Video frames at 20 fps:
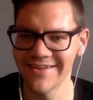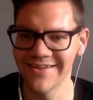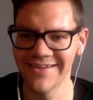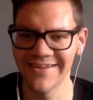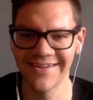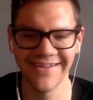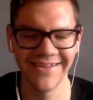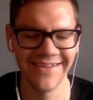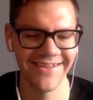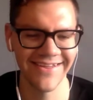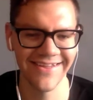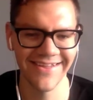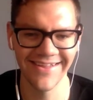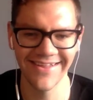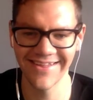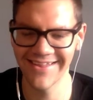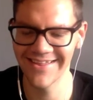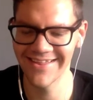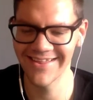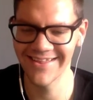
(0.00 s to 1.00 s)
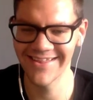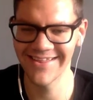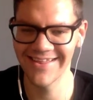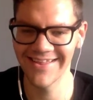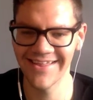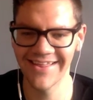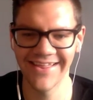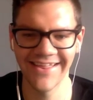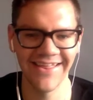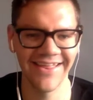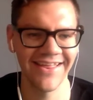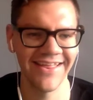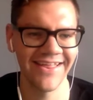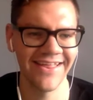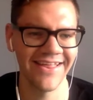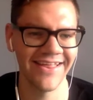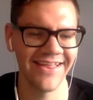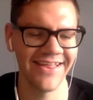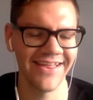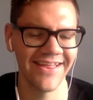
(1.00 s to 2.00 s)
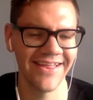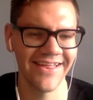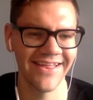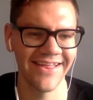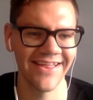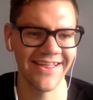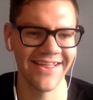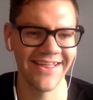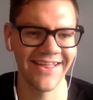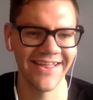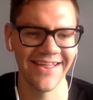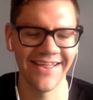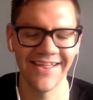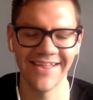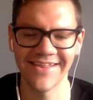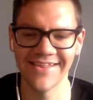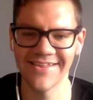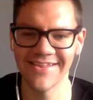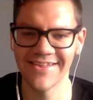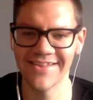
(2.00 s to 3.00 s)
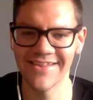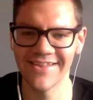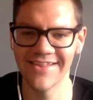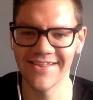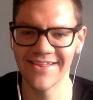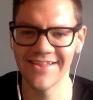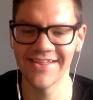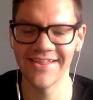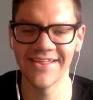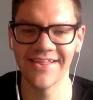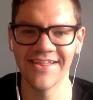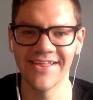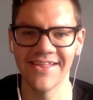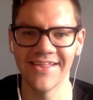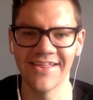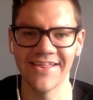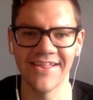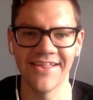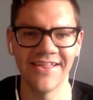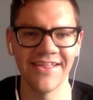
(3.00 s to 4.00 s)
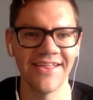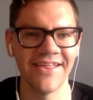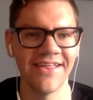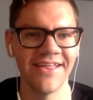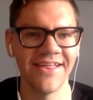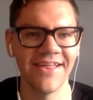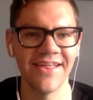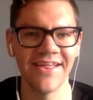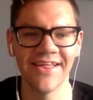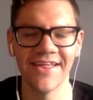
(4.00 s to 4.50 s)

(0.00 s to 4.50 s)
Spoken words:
No words are spoken by the person on screen.